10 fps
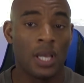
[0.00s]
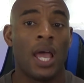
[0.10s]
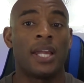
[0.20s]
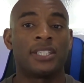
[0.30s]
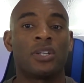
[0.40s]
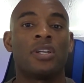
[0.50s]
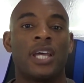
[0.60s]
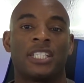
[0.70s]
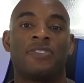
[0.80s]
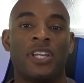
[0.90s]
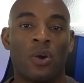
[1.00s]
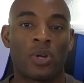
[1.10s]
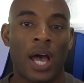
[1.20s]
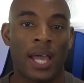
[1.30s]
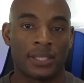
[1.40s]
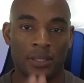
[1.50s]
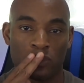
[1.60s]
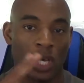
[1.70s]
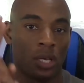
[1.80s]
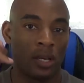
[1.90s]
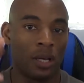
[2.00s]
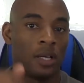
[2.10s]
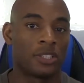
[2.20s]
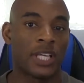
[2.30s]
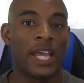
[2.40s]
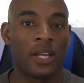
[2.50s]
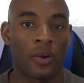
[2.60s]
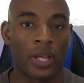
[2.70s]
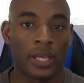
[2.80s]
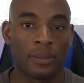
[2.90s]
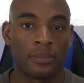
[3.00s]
And until the next video, guys, stay nerdy.